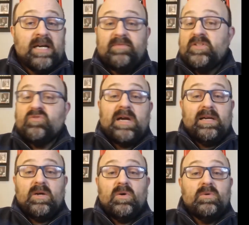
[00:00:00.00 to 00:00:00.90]
Ivan
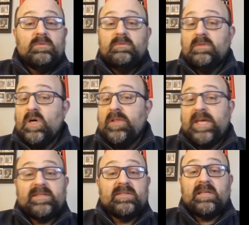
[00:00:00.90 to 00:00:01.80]
Drago, all
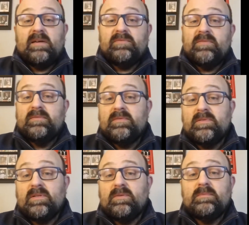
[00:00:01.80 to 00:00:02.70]
that stuff.
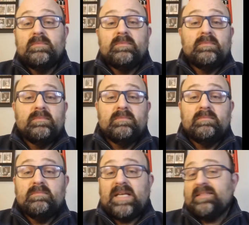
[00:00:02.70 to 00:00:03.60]
So
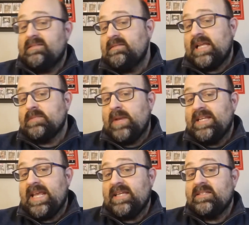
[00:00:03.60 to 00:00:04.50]
that's that's
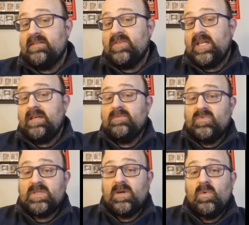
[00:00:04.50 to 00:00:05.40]
my negativity.
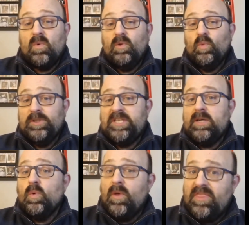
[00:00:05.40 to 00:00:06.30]
So we'll we'll
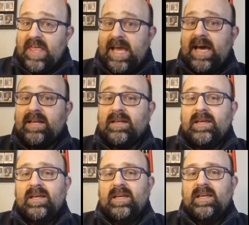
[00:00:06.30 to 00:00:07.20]
deal with that
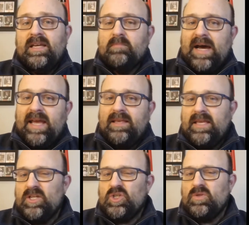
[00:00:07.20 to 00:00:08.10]
and my
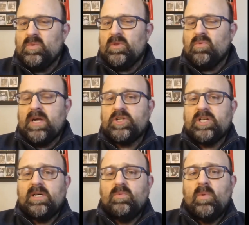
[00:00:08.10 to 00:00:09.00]
issues with
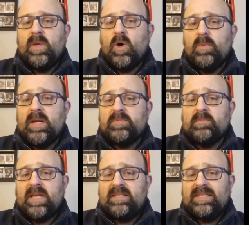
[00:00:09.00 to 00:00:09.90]
Russia when we open up
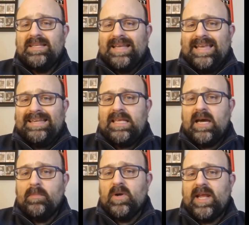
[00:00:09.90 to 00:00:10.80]
some
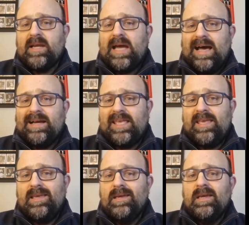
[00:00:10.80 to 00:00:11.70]
1990 upper deck
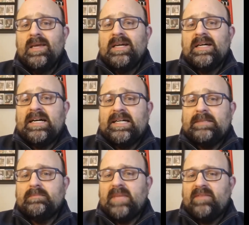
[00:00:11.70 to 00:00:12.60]
hockey.
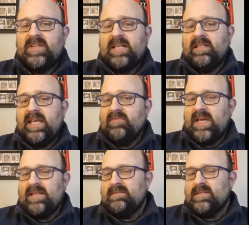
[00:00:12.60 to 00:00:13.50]
Um, evidently, I've
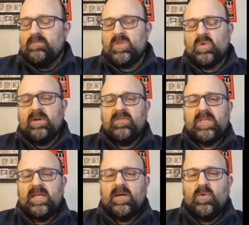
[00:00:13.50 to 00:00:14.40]
got some sort of
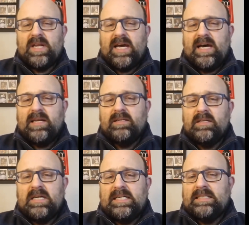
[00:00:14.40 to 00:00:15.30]
thing going on.
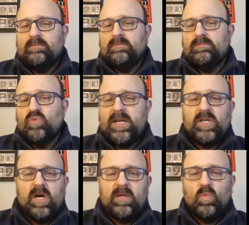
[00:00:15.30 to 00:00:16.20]
Um,
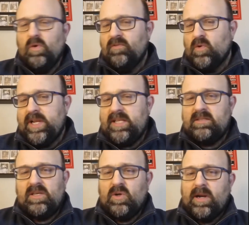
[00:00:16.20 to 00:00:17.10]
Red Dawn
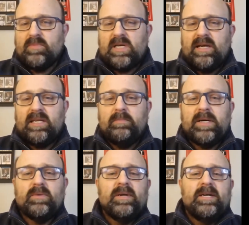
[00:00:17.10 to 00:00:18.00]
Wolverines, you know what I'm talking
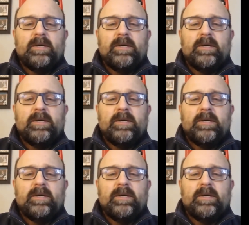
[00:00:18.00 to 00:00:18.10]
about.